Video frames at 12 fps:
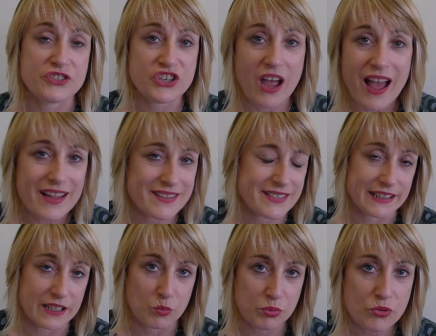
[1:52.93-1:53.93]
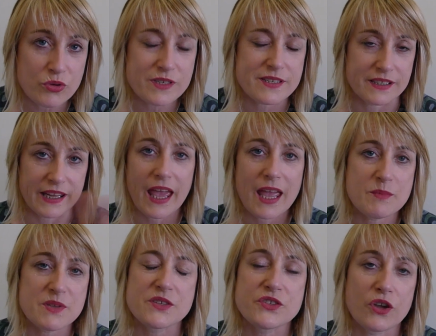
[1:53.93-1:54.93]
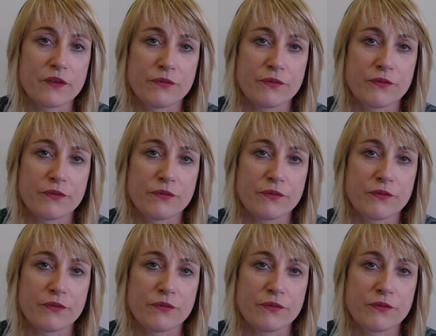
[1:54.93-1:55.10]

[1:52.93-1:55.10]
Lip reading: charts and little books and games and so